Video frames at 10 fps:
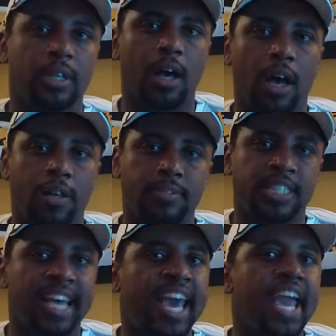Uh,
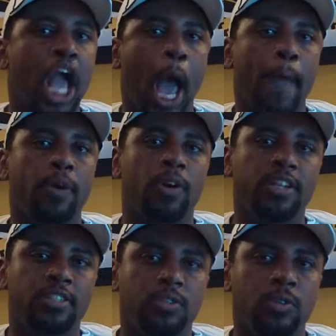today, I'm
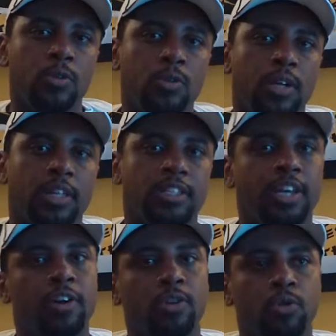going to
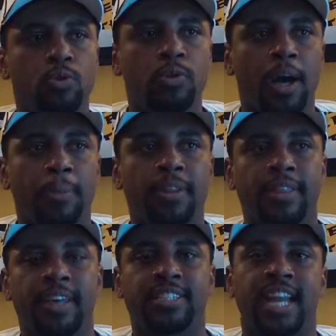tell you a couple of
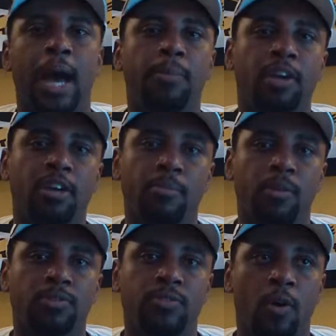things that I'm looking
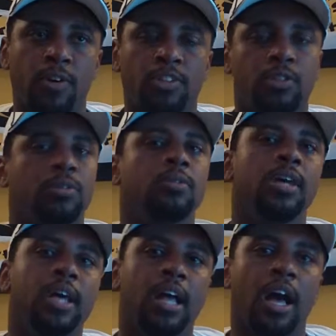most forward to
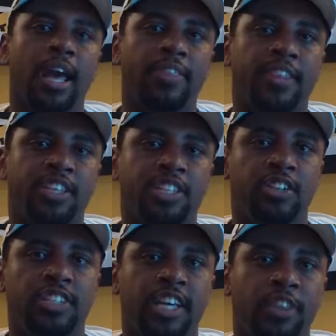at this
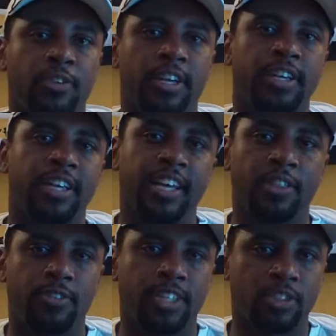year's E3,
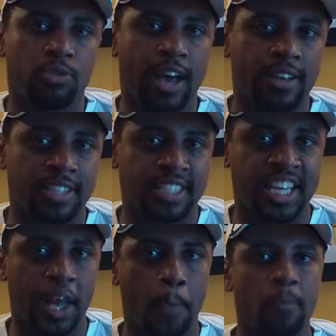E3
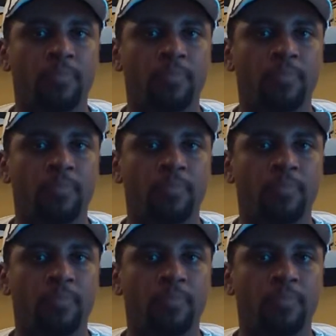2010.